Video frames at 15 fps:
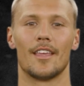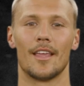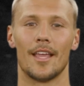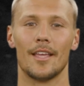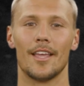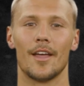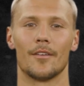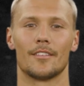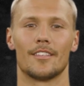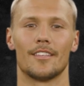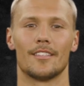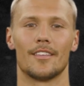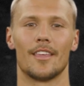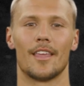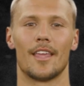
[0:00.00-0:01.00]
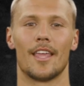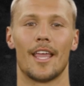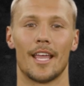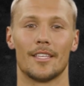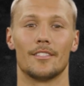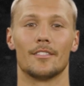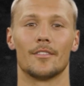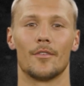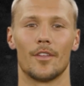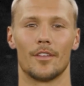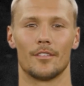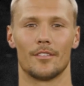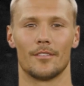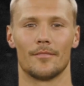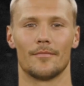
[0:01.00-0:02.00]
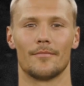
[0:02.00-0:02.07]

analysis, and storage.